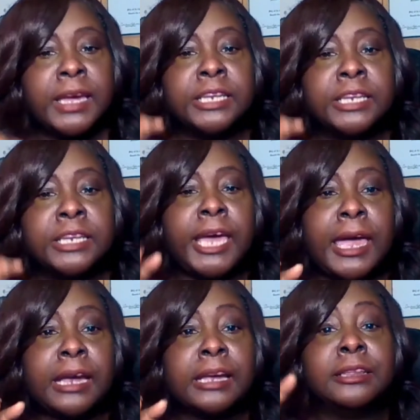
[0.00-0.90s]

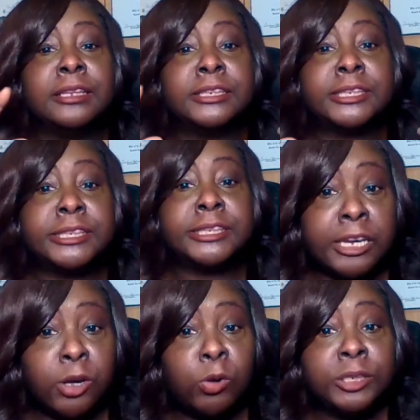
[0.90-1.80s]
Check the single